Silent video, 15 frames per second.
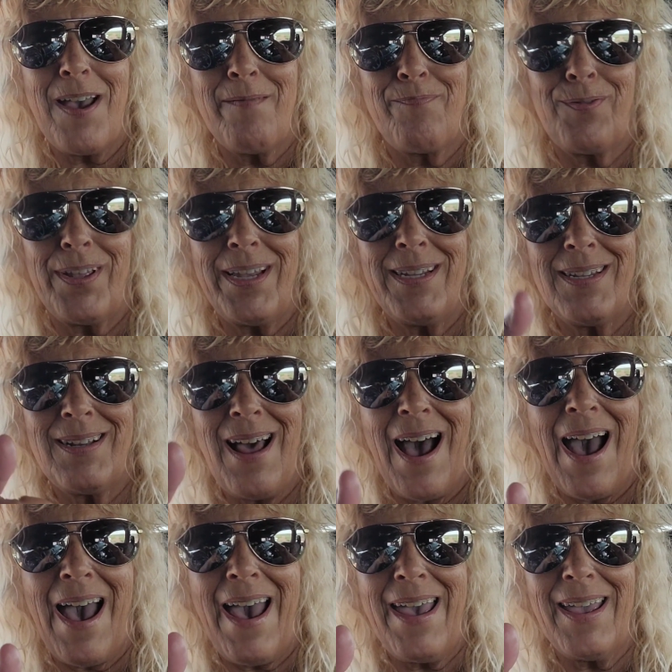and please
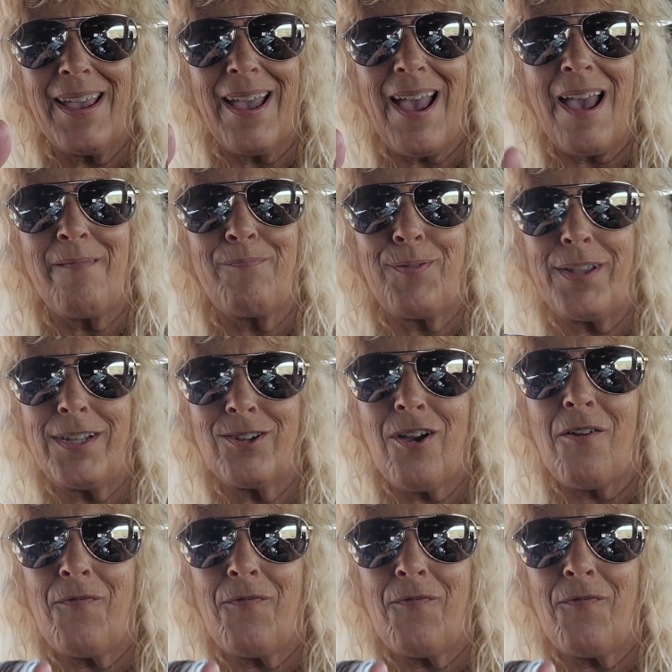like, and please go